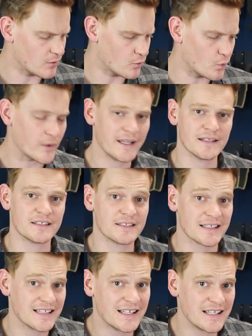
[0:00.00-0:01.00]
weird
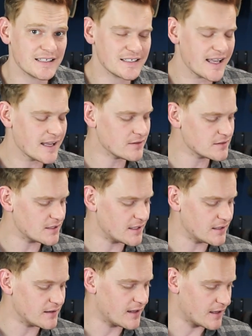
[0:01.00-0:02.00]
clicking sounds
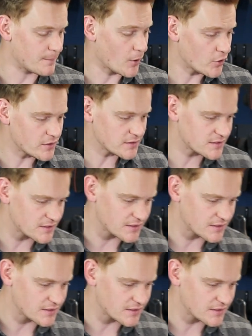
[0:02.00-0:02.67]
in their motors,